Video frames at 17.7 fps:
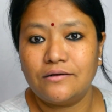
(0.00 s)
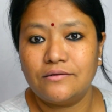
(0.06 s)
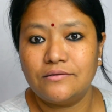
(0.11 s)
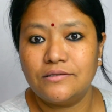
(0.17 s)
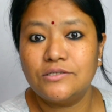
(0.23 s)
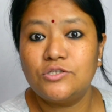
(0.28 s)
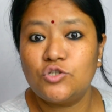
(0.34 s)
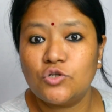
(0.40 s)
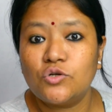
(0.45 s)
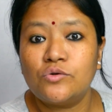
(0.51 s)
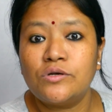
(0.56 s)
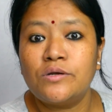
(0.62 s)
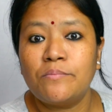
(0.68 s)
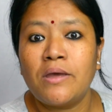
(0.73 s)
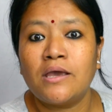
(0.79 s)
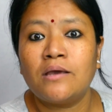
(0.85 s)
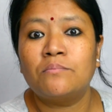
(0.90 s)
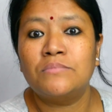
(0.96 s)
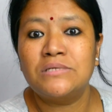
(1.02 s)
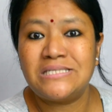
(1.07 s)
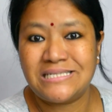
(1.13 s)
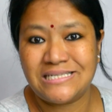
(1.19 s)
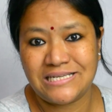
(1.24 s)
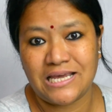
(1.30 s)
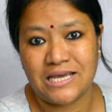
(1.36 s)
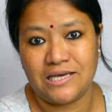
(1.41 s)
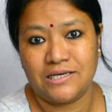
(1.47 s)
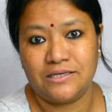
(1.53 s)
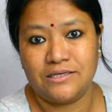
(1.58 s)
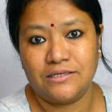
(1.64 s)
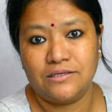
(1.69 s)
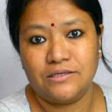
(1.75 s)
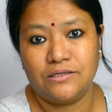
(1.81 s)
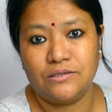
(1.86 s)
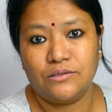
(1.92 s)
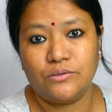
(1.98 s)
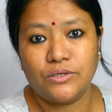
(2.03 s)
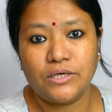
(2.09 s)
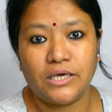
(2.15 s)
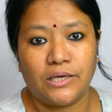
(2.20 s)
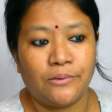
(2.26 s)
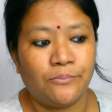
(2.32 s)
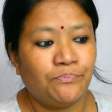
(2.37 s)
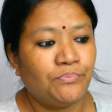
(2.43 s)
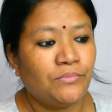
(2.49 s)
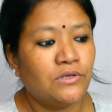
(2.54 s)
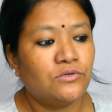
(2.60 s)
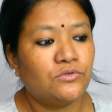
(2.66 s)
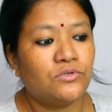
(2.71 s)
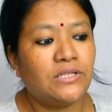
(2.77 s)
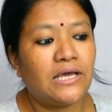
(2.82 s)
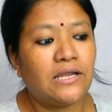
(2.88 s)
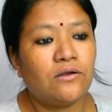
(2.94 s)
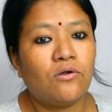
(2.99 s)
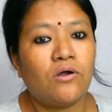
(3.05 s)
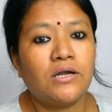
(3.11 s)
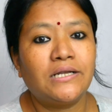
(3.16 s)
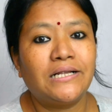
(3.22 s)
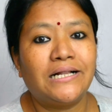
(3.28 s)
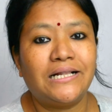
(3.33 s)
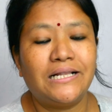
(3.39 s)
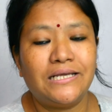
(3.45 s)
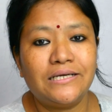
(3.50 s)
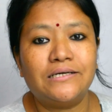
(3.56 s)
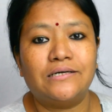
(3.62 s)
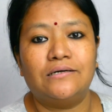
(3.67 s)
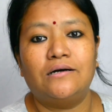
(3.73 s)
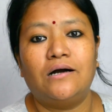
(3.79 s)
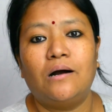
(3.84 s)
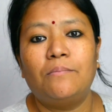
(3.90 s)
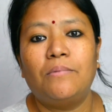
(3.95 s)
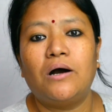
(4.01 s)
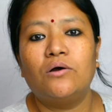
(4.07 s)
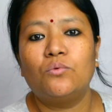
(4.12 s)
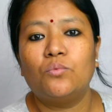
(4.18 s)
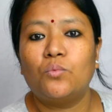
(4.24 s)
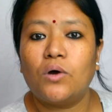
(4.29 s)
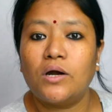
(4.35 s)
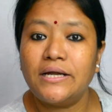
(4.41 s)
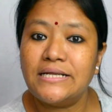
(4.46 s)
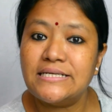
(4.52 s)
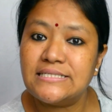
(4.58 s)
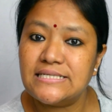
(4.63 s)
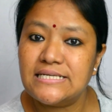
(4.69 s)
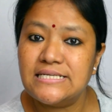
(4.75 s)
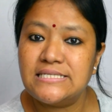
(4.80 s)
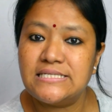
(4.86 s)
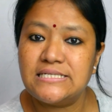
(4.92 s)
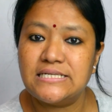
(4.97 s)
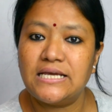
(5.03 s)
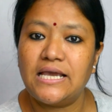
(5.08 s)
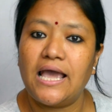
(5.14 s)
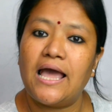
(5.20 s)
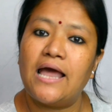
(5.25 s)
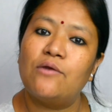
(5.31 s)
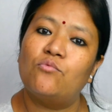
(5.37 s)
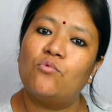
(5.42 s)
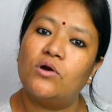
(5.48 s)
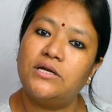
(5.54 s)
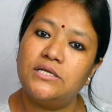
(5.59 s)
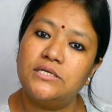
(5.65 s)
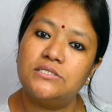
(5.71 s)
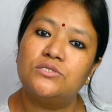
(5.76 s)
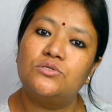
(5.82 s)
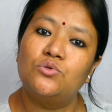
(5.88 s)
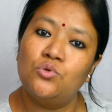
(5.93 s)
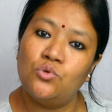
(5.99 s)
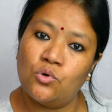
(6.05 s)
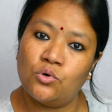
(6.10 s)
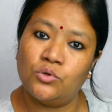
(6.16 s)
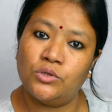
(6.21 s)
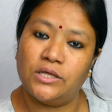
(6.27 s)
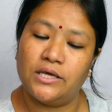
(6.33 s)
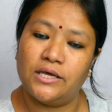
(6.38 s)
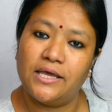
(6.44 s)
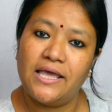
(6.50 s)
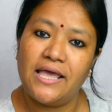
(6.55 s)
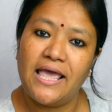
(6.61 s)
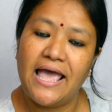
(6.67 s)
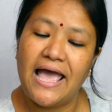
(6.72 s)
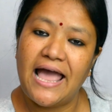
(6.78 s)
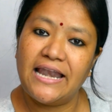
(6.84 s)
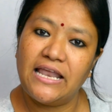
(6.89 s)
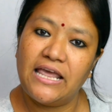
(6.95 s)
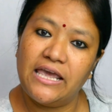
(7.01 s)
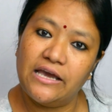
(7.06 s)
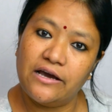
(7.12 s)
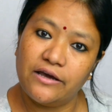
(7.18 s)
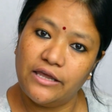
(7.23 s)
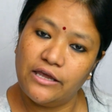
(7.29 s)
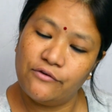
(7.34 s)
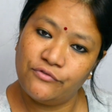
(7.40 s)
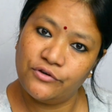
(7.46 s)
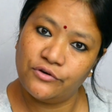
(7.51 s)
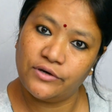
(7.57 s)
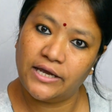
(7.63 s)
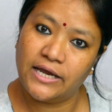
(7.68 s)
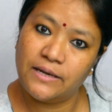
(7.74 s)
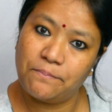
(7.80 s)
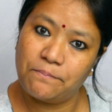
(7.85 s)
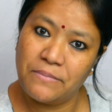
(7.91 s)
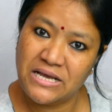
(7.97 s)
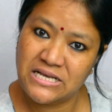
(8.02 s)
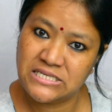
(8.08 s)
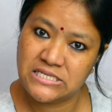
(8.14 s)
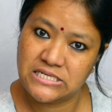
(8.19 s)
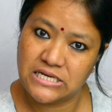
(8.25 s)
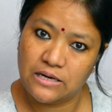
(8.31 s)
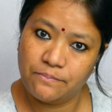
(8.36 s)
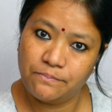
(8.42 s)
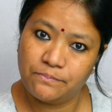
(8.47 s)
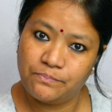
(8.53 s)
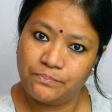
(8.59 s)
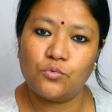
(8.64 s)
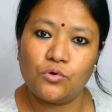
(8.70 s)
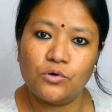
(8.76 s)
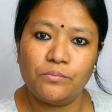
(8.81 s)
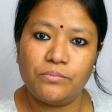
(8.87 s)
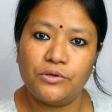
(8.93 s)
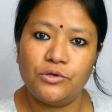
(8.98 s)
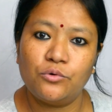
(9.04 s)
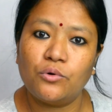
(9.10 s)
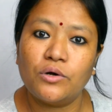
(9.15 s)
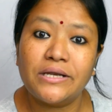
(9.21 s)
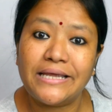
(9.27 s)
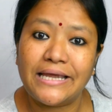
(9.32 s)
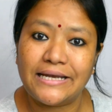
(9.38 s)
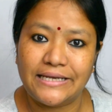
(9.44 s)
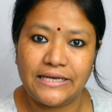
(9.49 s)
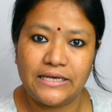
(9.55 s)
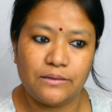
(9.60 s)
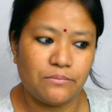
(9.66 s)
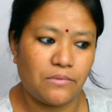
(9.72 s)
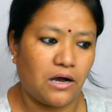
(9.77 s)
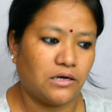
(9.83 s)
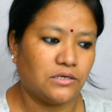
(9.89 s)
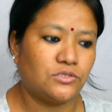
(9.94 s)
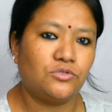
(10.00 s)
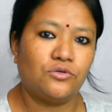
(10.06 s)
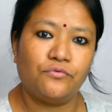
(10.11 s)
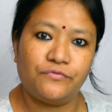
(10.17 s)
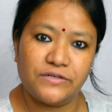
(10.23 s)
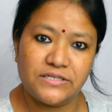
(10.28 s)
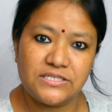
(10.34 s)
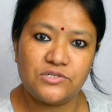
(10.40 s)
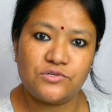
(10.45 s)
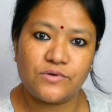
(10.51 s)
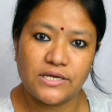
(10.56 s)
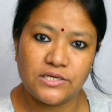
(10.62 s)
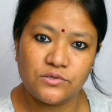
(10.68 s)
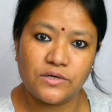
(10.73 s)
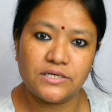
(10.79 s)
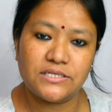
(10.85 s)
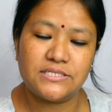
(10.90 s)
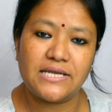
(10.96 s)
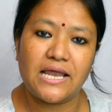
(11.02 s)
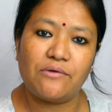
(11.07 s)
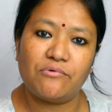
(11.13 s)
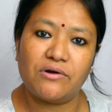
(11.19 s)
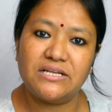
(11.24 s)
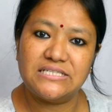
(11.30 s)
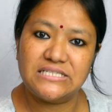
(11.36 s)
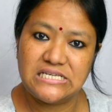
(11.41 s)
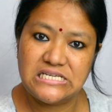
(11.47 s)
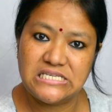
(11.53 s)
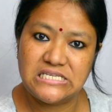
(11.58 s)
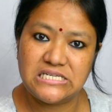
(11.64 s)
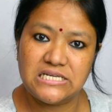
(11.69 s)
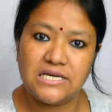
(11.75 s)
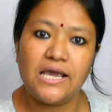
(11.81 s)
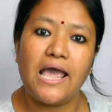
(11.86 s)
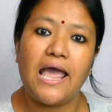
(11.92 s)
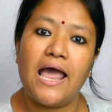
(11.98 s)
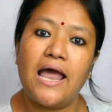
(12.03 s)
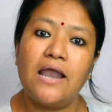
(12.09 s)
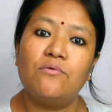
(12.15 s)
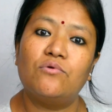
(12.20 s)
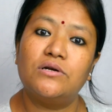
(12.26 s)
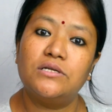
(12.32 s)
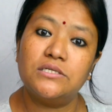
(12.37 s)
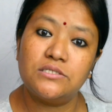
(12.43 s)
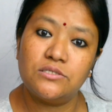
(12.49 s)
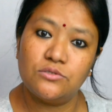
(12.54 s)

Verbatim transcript: the children make mistake. Okay, so they are not clear about what is easting and what is northing. And here, if you get mixed up, you won't get any marks. So first try to understand what is easting and what is